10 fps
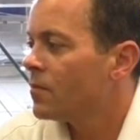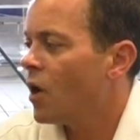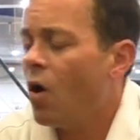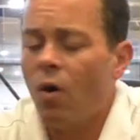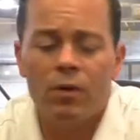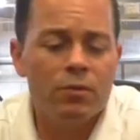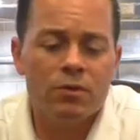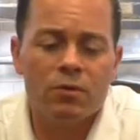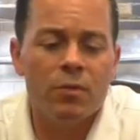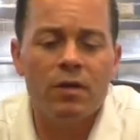Oh, he
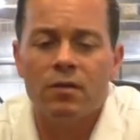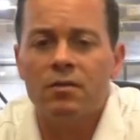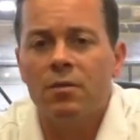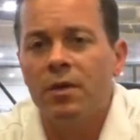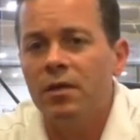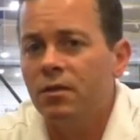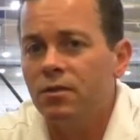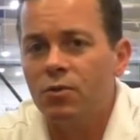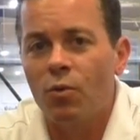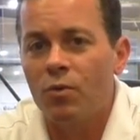was tremendous. I mean, he could
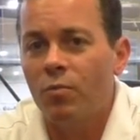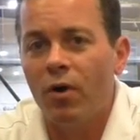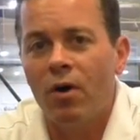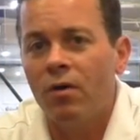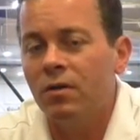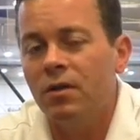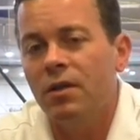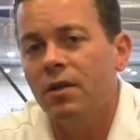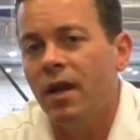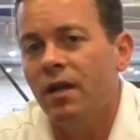score the ball,
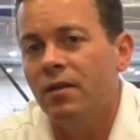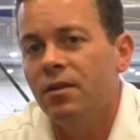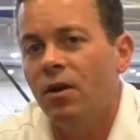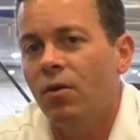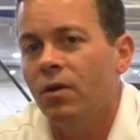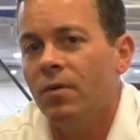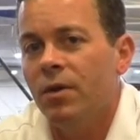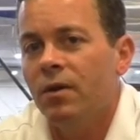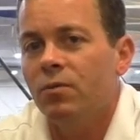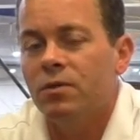and
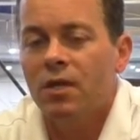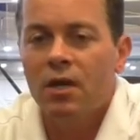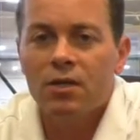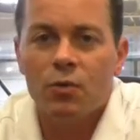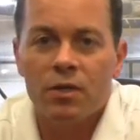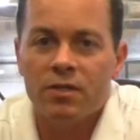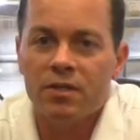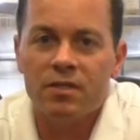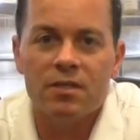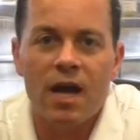it was
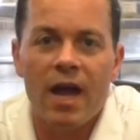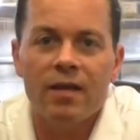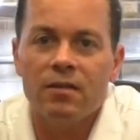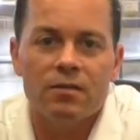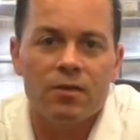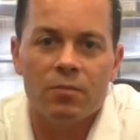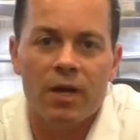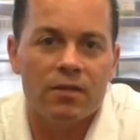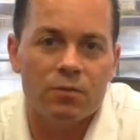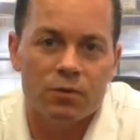26 a night, and some
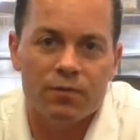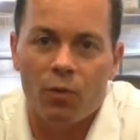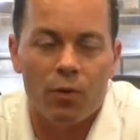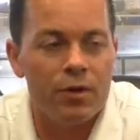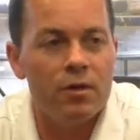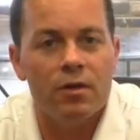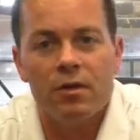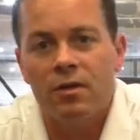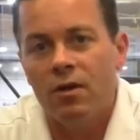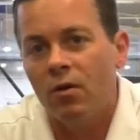nights it was 40. And
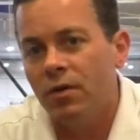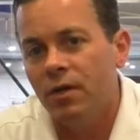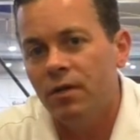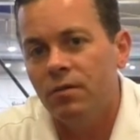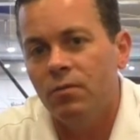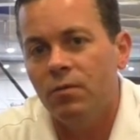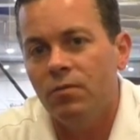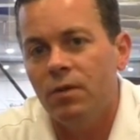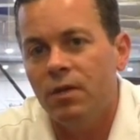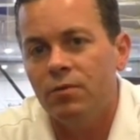
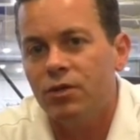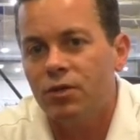when he was